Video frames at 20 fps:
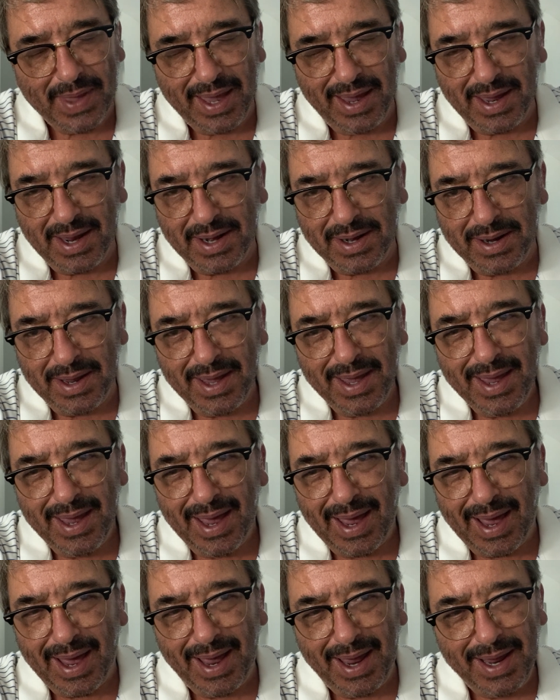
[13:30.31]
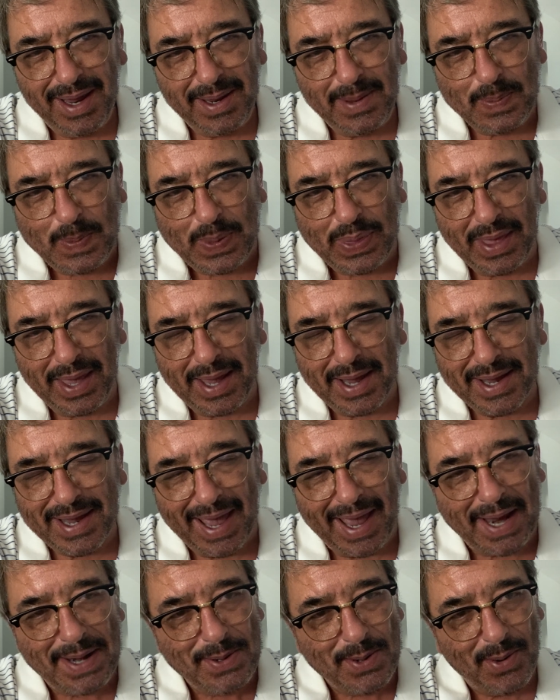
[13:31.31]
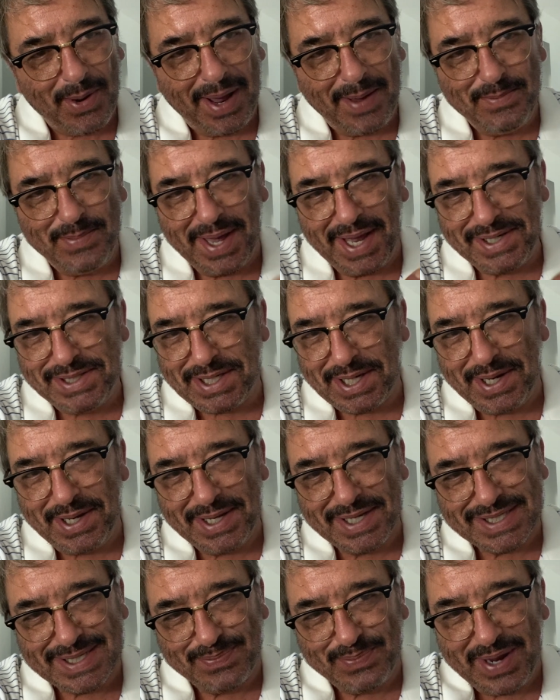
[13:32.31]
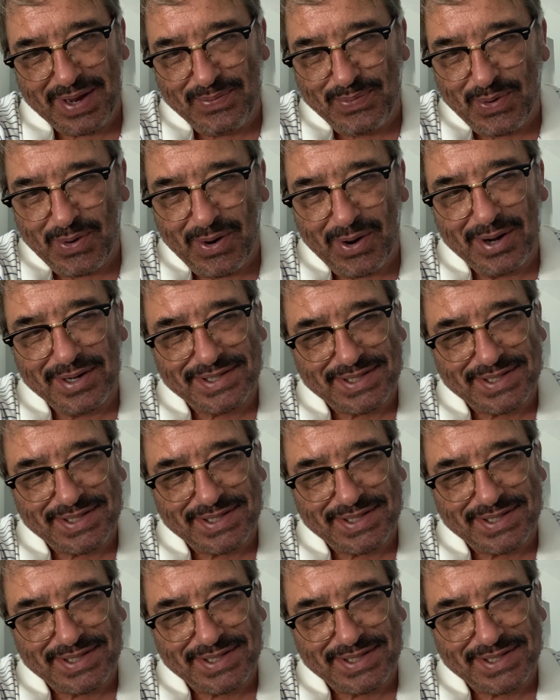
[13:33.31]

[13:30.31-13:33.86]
And I think, I know I mentioned this before,